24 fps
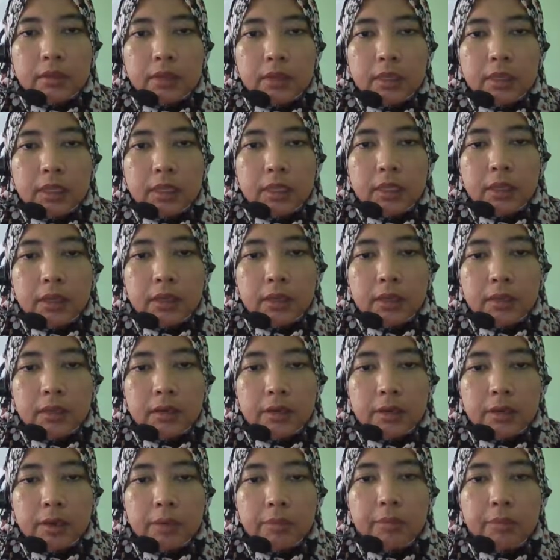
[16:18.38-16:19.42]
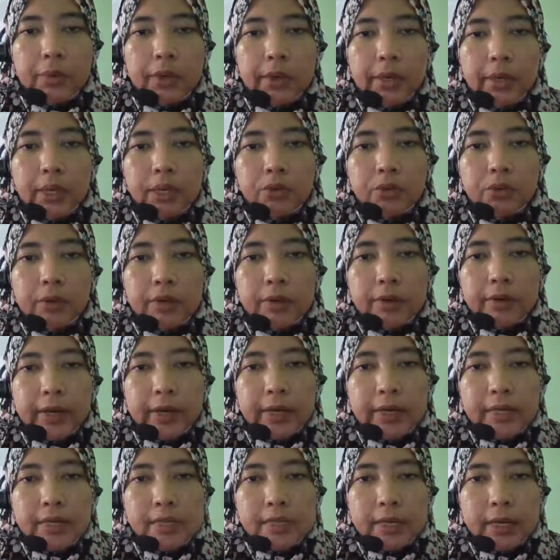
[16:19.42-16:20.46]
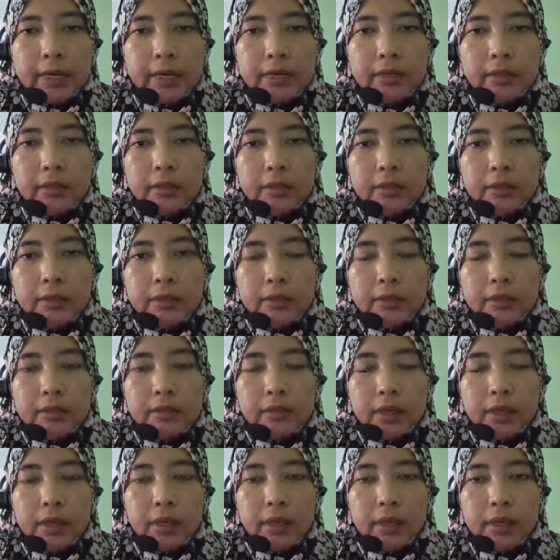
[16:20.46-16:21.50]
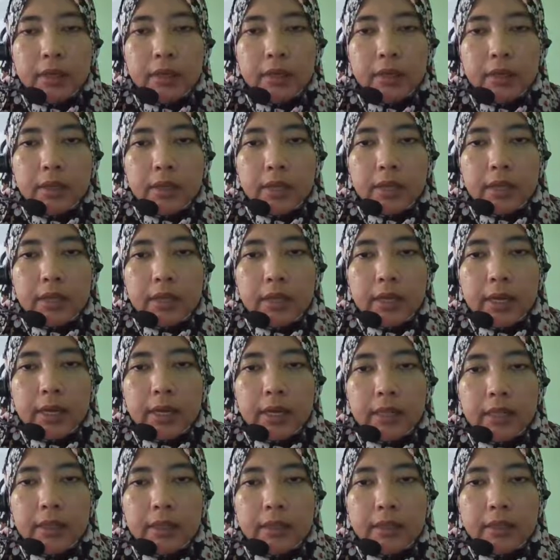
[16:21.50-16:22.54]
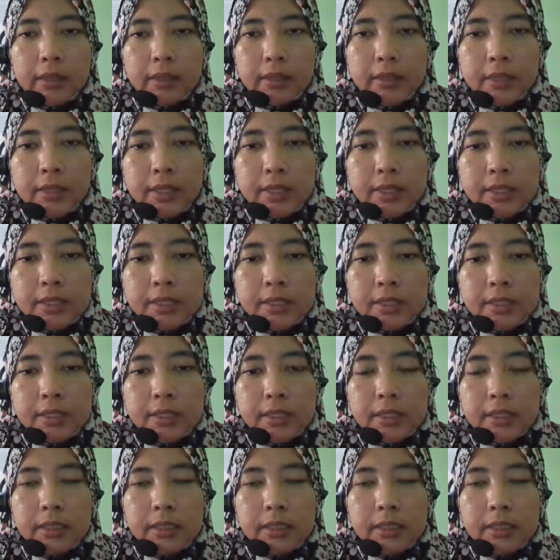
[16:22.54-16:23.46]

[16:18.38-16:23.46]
t, bring it to the right hand side. Okay, then this